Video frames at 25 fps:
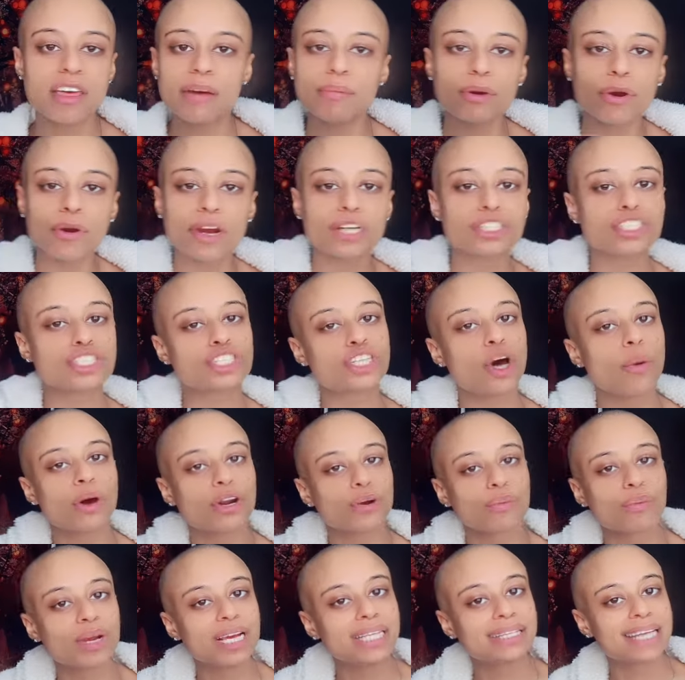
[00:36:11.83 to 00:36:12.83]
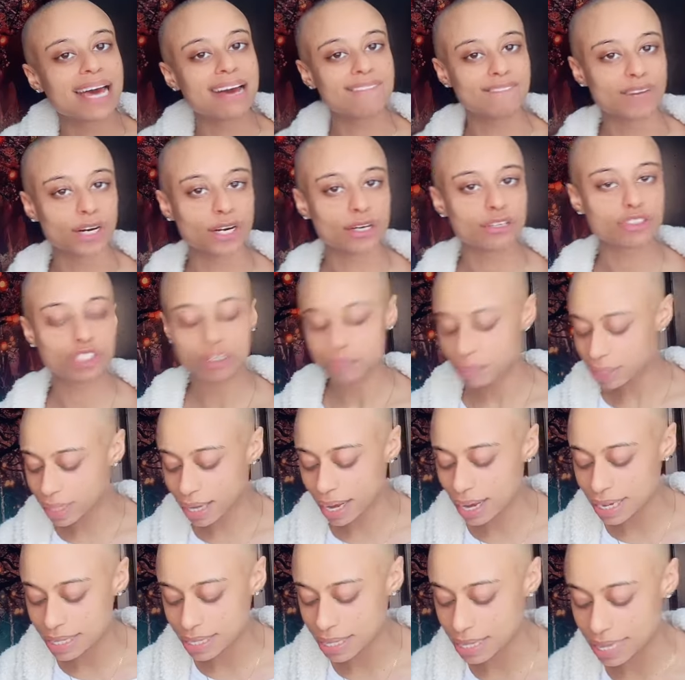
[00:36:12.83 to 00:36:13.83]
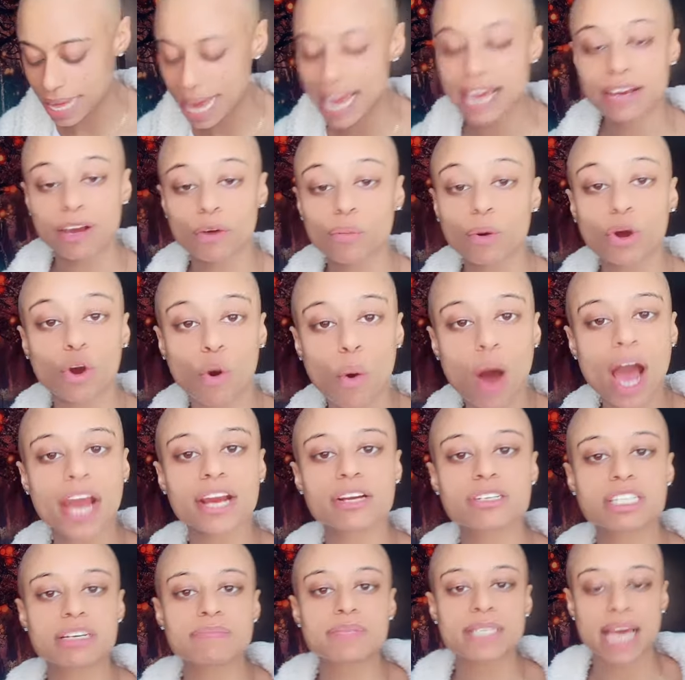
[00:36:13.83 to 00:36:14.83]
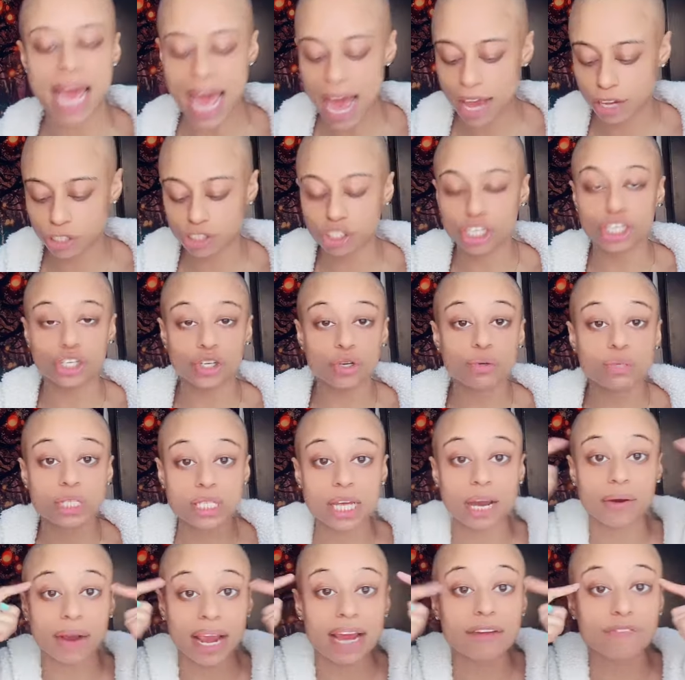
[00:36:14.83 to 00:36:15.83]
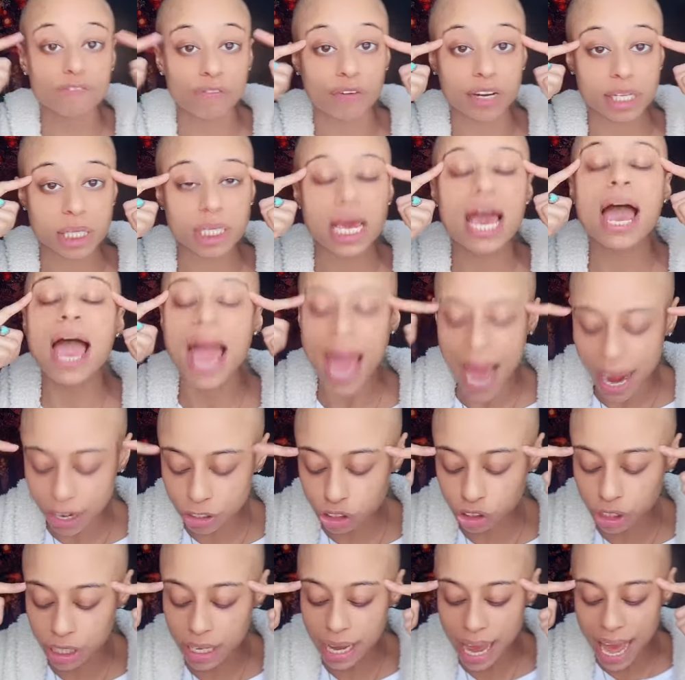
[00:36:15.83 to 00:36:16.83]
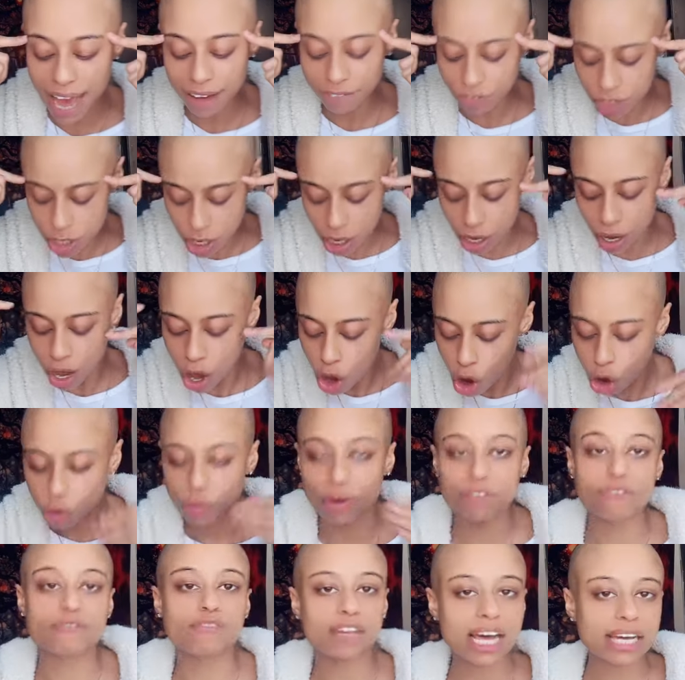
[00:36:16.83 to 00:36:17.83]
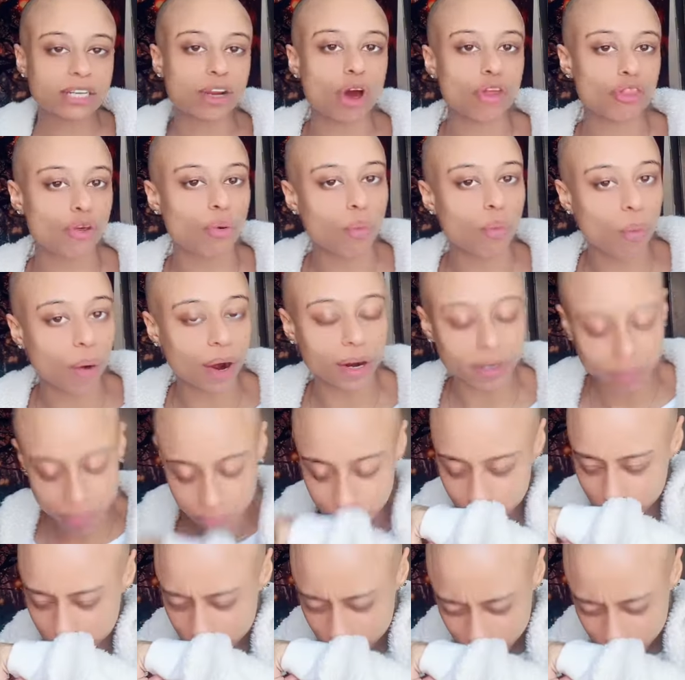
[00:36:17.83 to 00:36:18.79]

them Christians don't want to read that version because it requires them to actually use their inference, actually have to reflect on the wor-